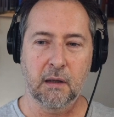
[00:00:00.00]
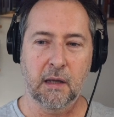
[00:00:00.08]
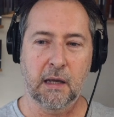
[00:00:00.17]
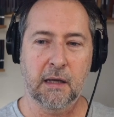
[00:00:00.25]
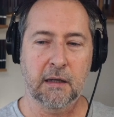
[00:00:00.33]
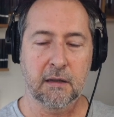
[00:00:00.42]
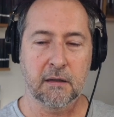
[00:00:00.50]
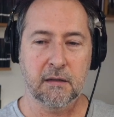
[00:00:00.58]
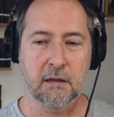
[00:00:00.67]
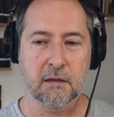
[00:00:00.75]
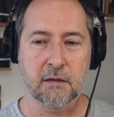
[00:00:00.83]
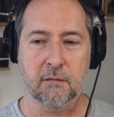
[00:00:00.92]
And it
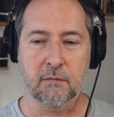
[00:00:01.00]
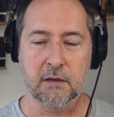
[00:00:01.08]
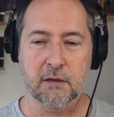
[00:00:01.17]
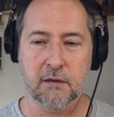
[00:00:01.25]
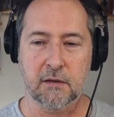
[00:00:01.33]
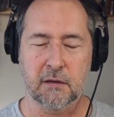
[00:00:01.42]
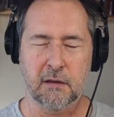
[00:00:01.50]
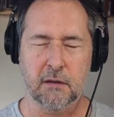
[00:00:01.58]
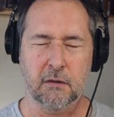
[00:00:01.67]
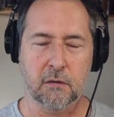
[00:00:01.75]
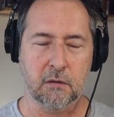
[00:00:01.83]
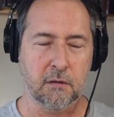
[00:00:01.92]
says in verse in
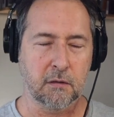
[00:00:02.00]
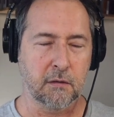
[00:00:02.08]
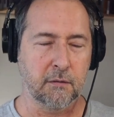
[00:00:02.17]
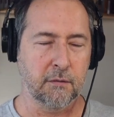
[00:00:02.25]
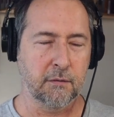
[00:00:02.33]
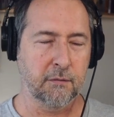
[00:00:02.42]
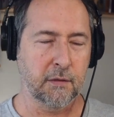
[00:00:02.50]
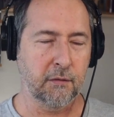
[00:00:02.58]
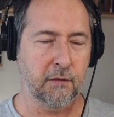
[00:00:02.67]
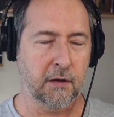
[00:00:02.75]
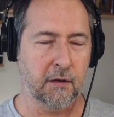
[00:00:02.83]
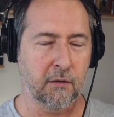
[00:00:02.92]
Surah
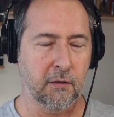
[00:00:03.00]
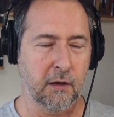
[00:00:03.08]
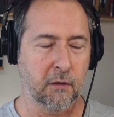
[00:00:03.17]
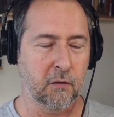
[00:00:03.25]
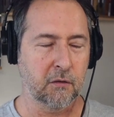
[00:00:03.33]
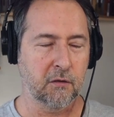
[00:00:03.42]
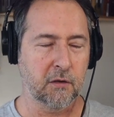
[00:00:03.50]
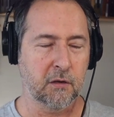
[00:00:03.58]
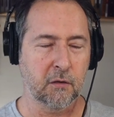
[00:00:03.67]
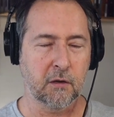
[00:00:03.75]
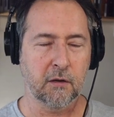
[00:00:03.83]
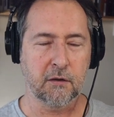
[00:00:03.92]
50, do they not uh,
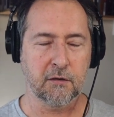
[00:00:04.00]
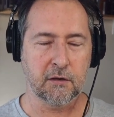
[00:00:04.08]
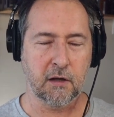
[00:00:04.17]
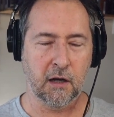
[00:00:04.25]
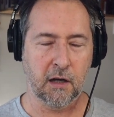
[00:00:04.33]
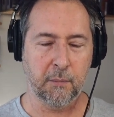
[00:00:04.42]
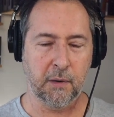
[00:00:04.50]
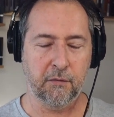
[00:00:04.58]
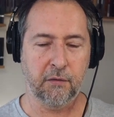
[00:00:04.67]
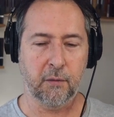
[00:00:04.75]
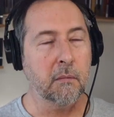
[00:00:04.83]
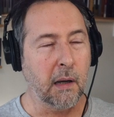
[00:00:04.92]
look at the sky
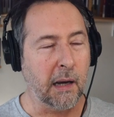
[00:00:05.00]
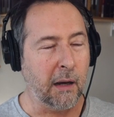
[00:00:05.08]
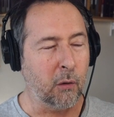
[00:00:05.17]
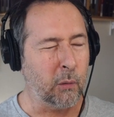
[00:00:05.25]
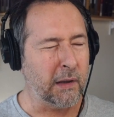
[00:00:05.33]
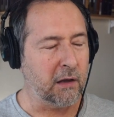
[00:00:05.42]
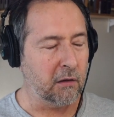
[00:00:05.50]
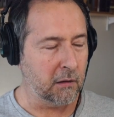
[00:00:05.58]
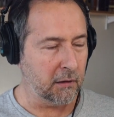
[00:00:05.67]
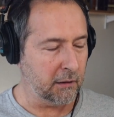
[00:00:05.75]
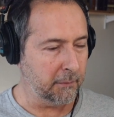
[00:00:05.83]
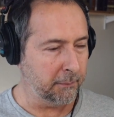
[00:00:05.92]
above them, how we
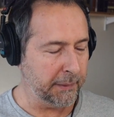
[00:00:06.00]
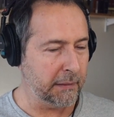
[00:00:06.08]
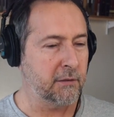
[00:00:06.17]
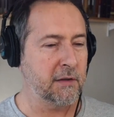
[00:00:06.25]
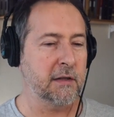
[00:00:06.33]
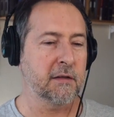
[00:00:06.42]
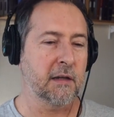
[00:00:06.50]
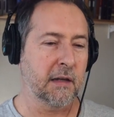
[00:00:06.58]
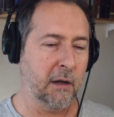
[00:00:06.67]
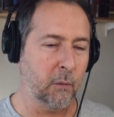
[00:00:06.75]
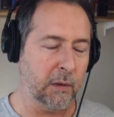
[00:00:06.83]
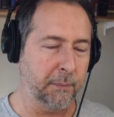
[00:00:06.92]
uh, built it and
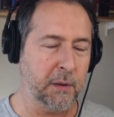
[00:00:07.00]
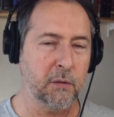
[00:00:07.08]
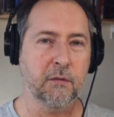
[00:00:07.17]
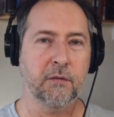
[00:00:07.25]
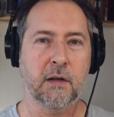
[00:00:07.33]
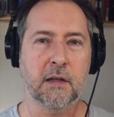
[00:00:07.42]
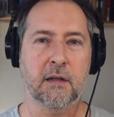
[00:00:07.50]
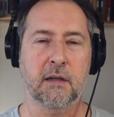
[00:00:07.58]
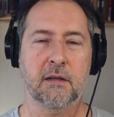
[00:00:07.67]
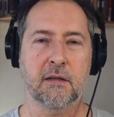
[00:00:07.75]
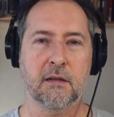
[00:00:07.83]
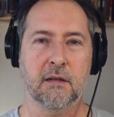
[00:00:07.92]
how we beautified it?